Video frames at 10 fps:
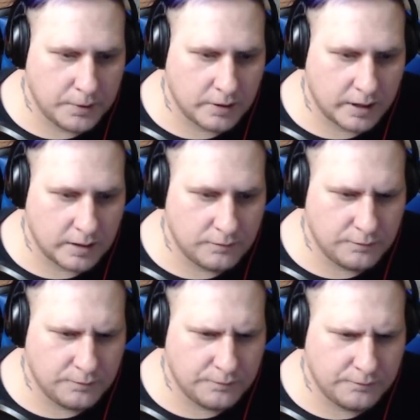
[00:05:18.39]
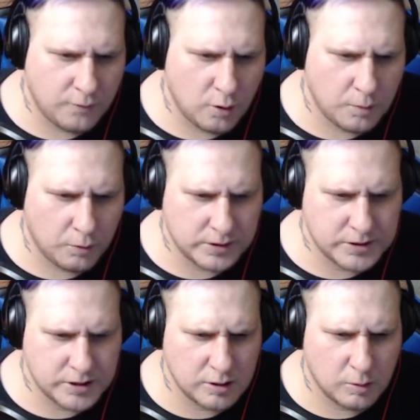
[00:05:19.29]
it like on
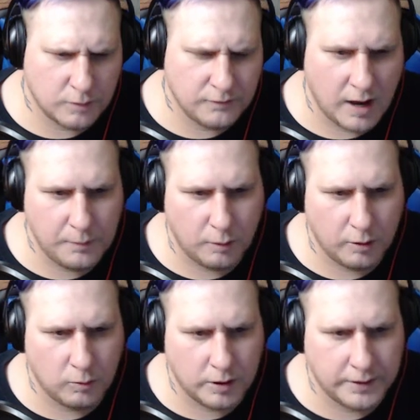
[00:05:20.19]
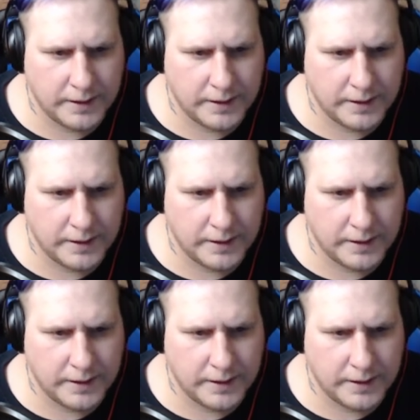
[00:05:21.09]
4.2 or 5.1.